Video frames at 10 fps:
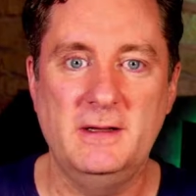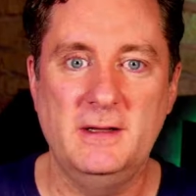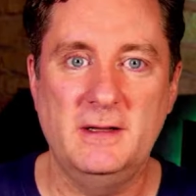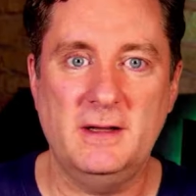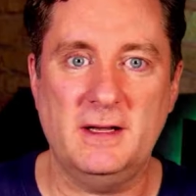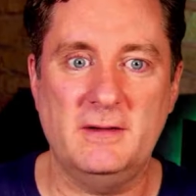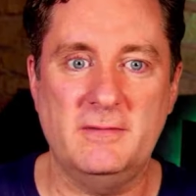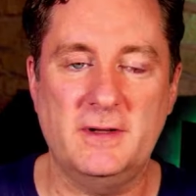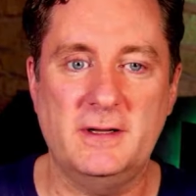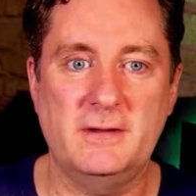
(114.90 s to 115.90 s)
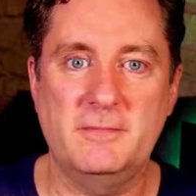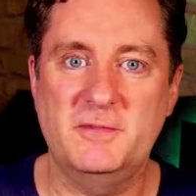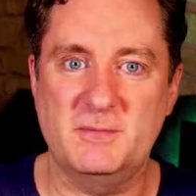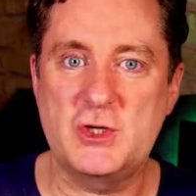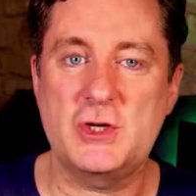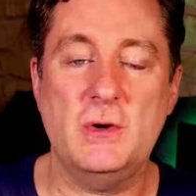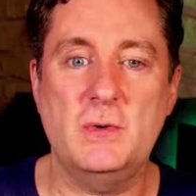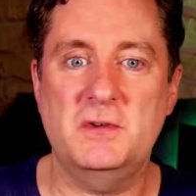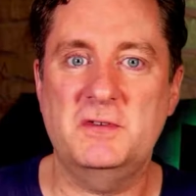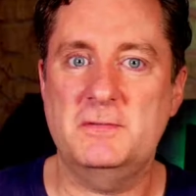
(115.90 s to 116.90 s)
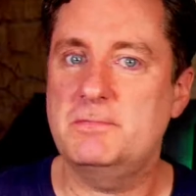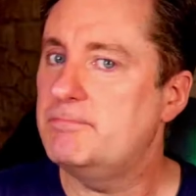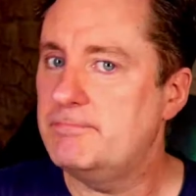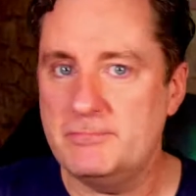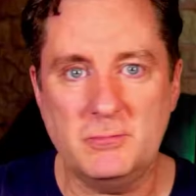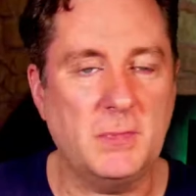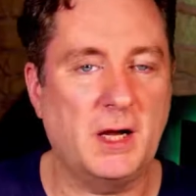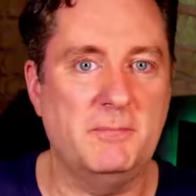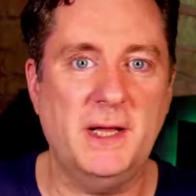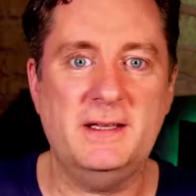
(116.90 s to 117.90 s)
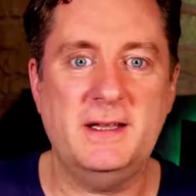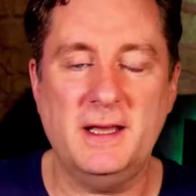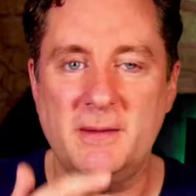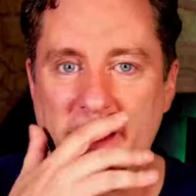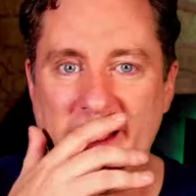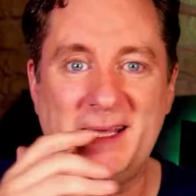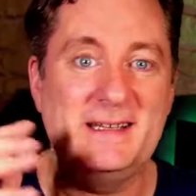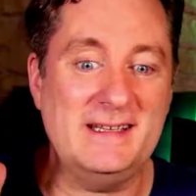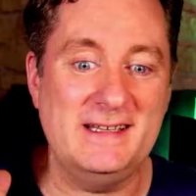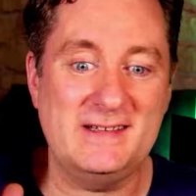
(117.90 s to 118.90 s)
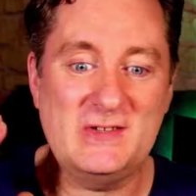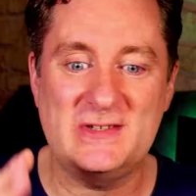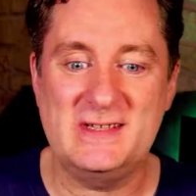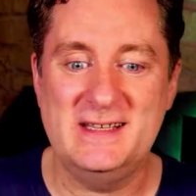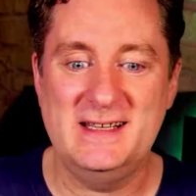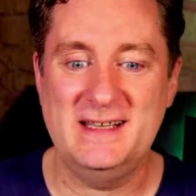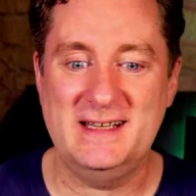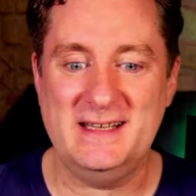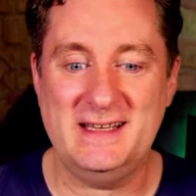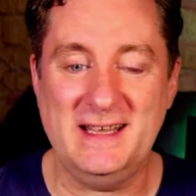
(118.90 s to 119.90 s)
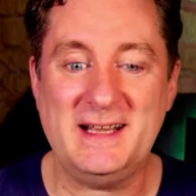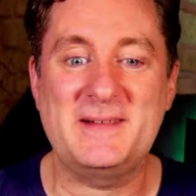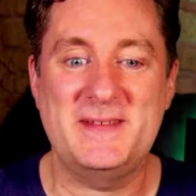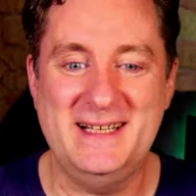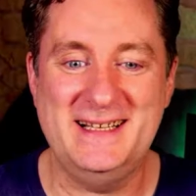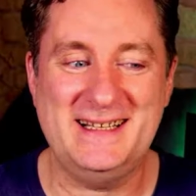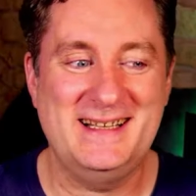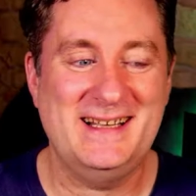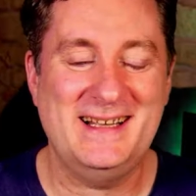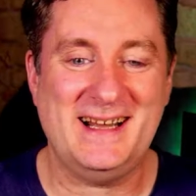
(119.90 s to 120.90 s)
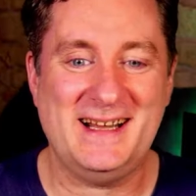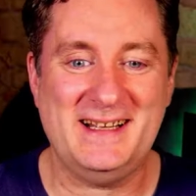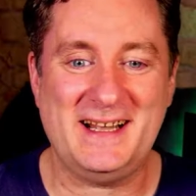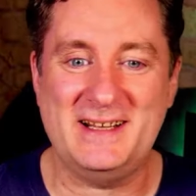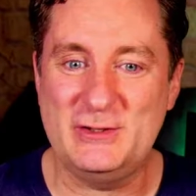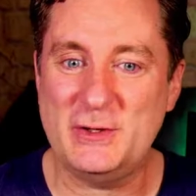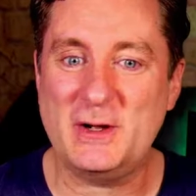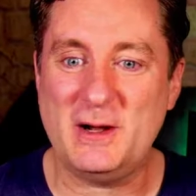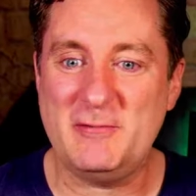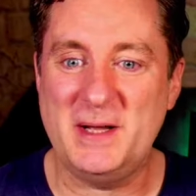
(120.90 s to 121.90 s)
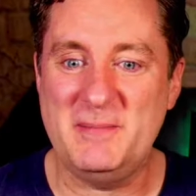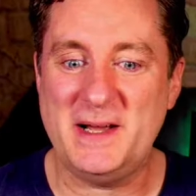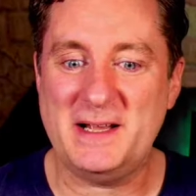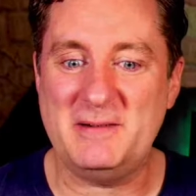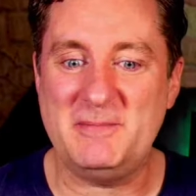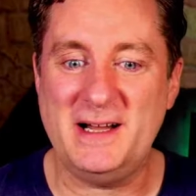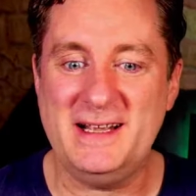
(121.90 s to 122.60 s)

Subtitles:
of some shows on Bandcamp, and yeah, I took off my backup mic